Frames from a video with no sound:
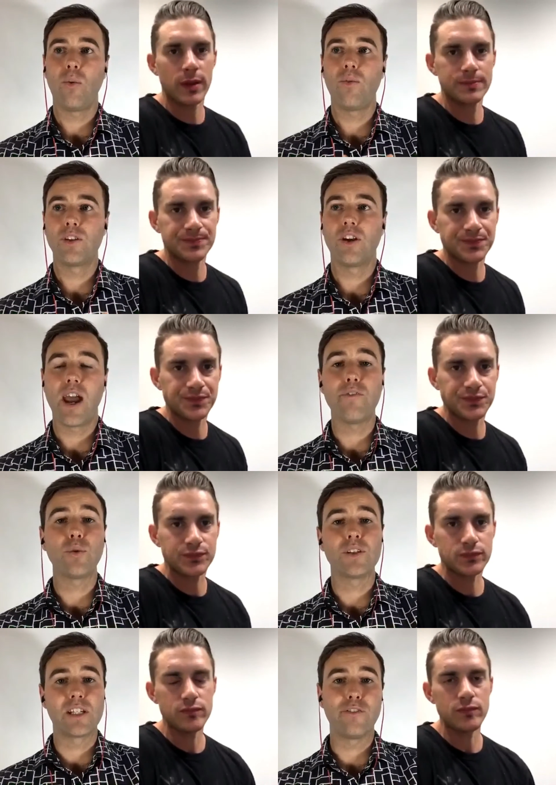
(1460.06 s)
Speaker 1: you know,
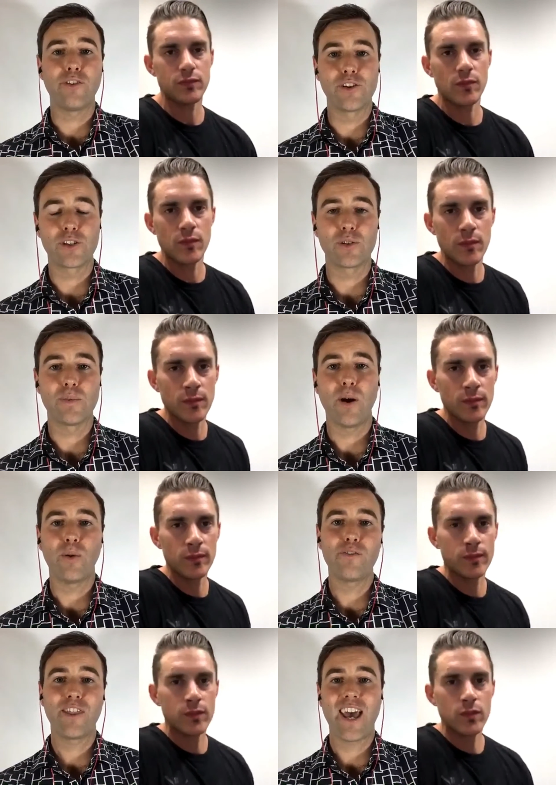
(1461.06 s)
everyone's different. So it's about
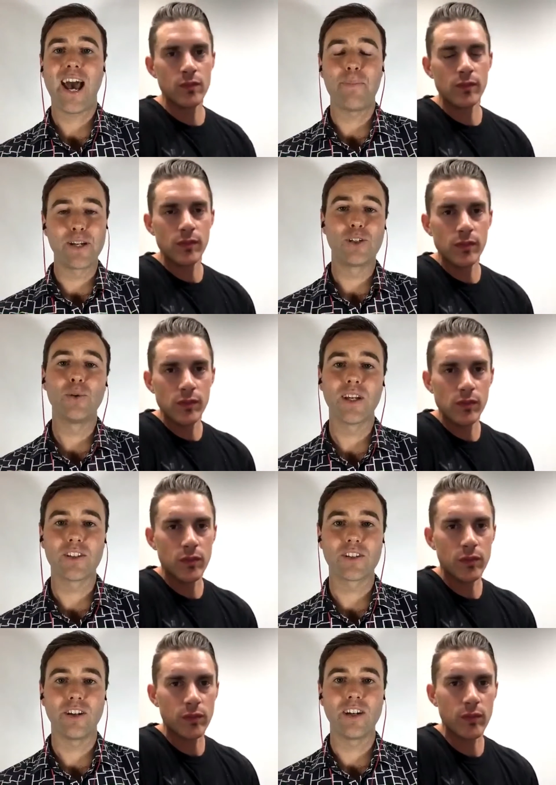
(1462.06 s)
whatever they're happy doing.
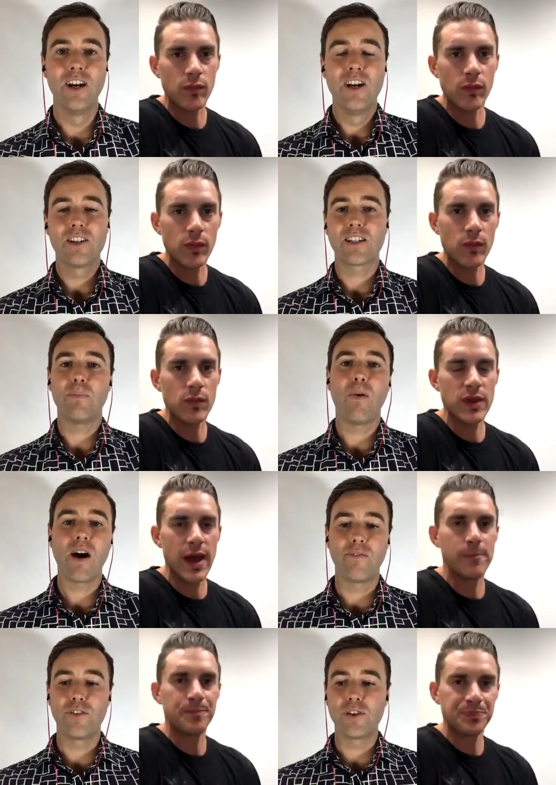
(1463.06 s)
So some
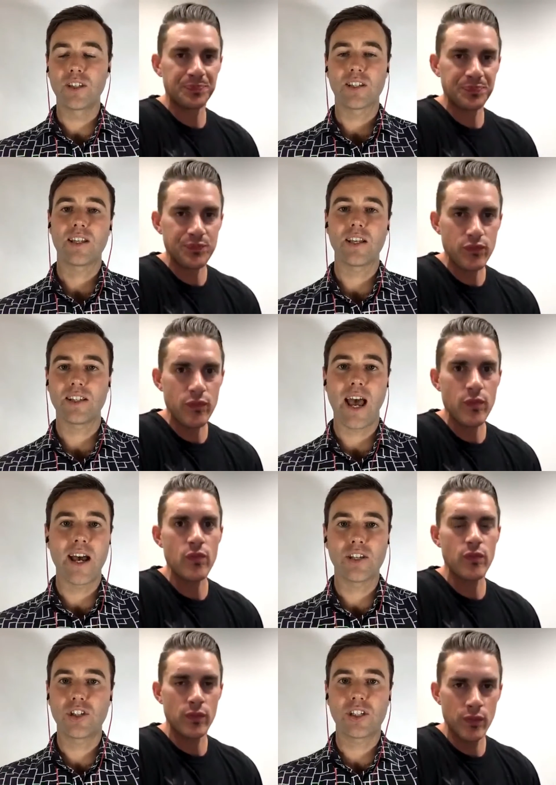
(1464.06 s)
might view success
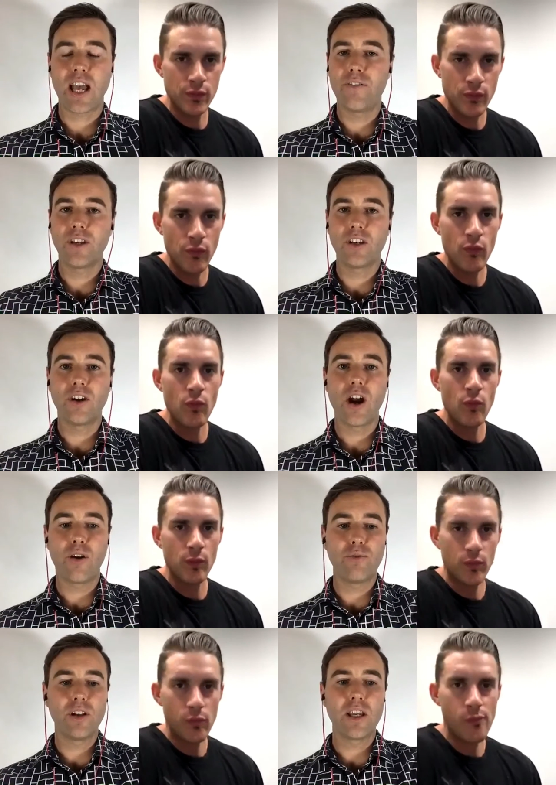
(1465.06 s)
as just having, you know, a
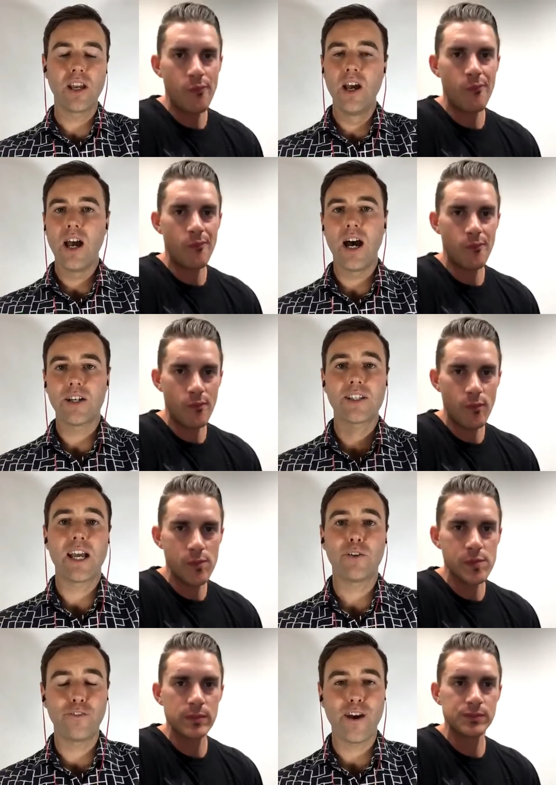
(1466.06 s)
really
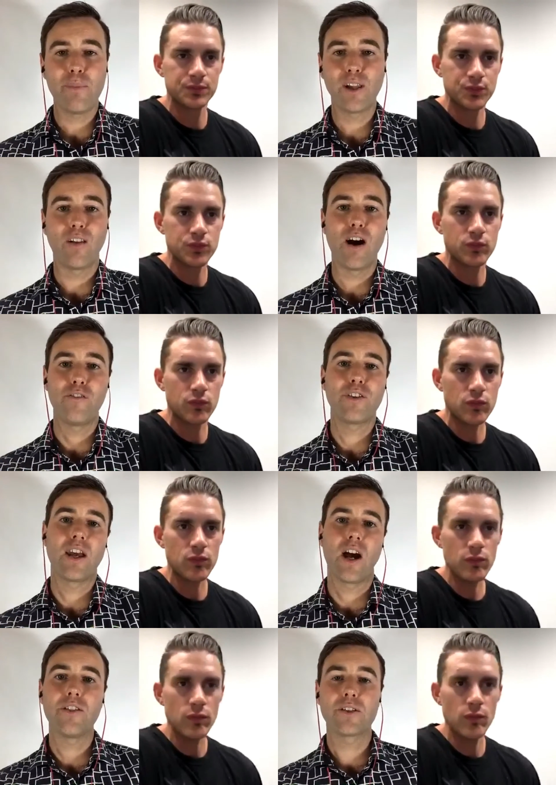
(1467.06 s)
sound family life, yet
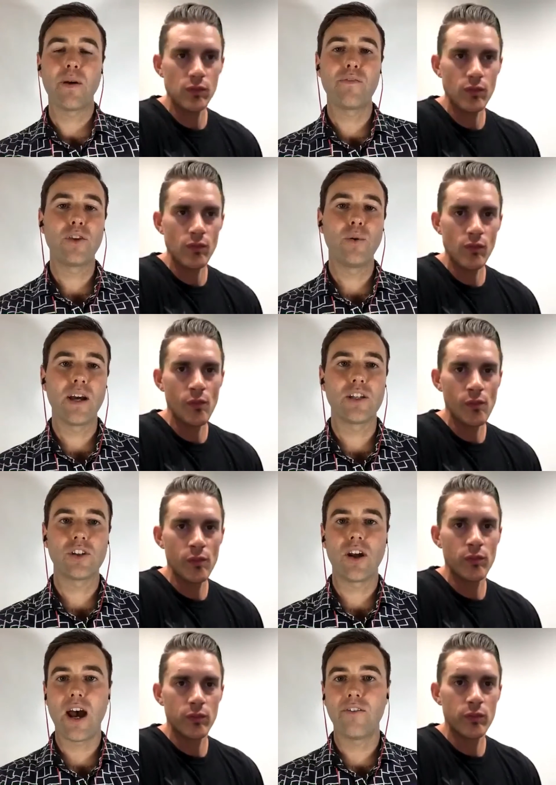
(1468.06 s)
others may view it as, you
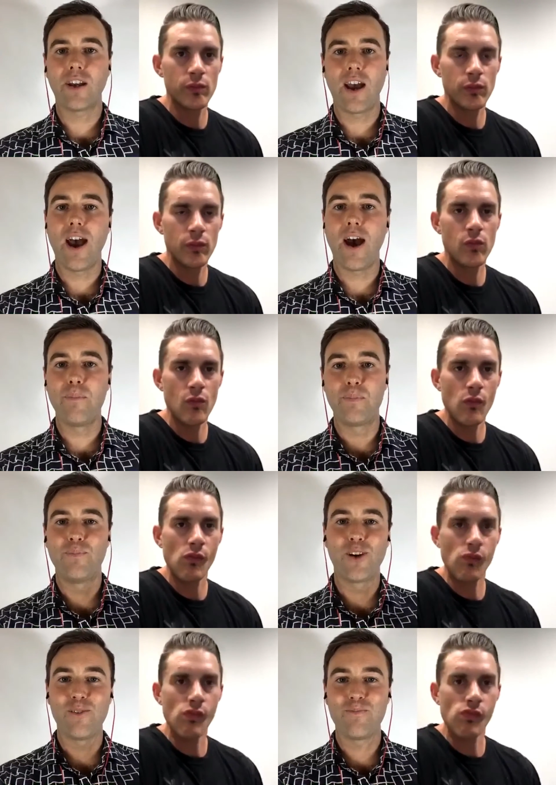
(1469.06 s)
know, having a,
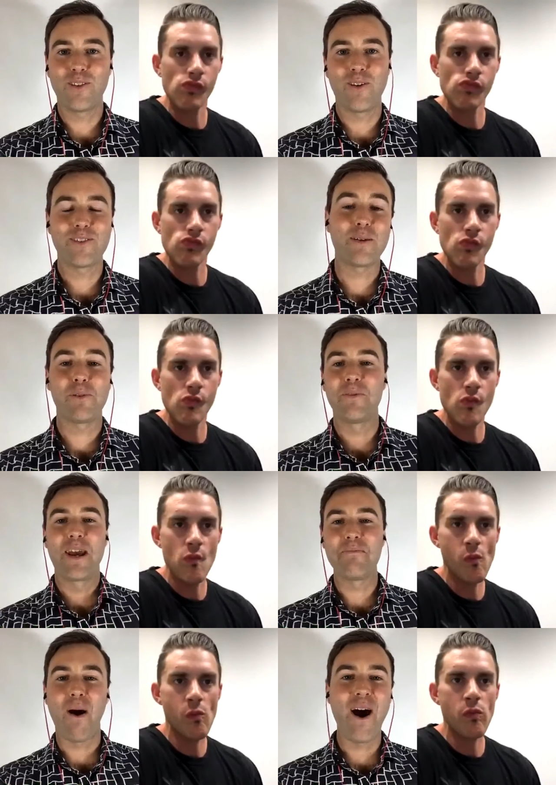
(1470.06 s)
you know, supplement
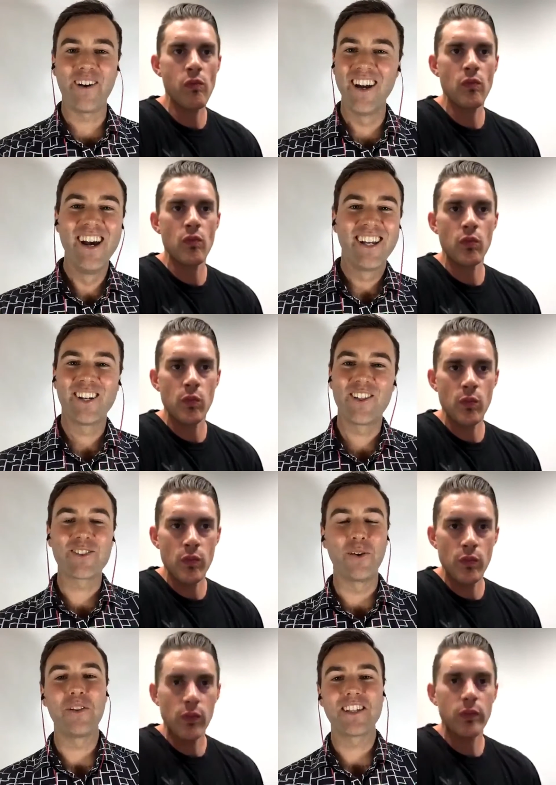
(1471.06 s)
empire. And, you know, there's
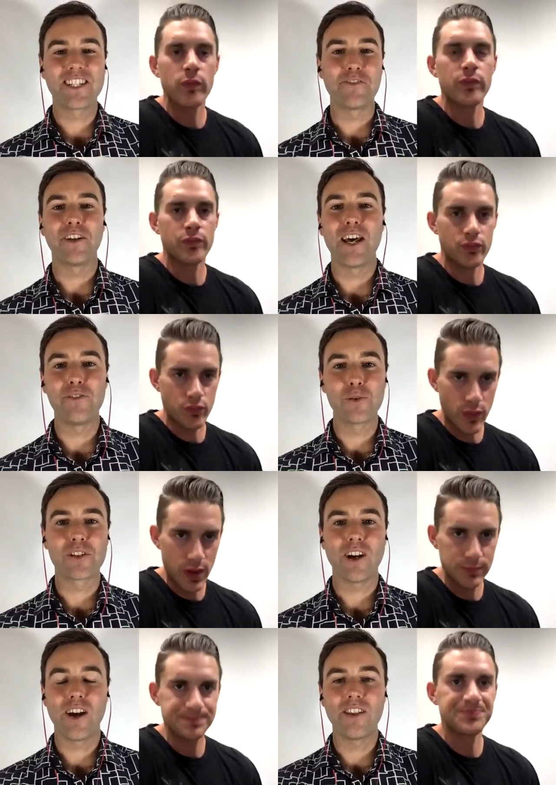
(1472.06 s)
all these different levels.
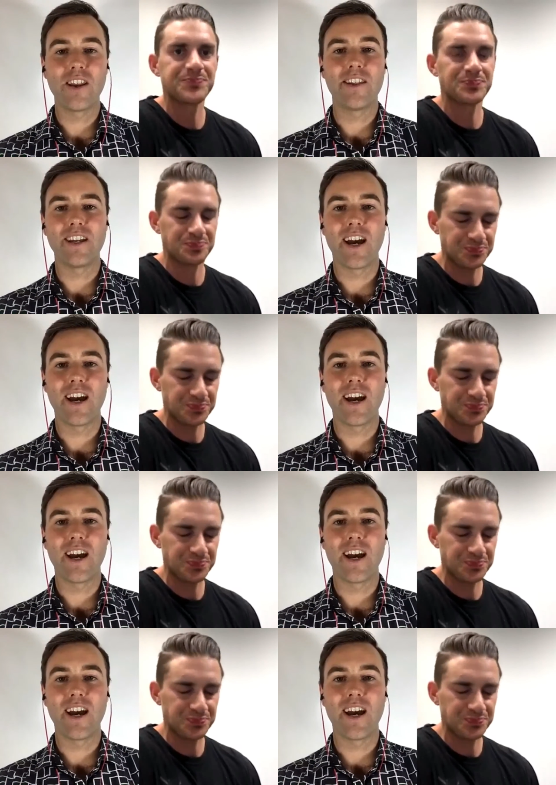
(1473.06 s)
So at the end of the day,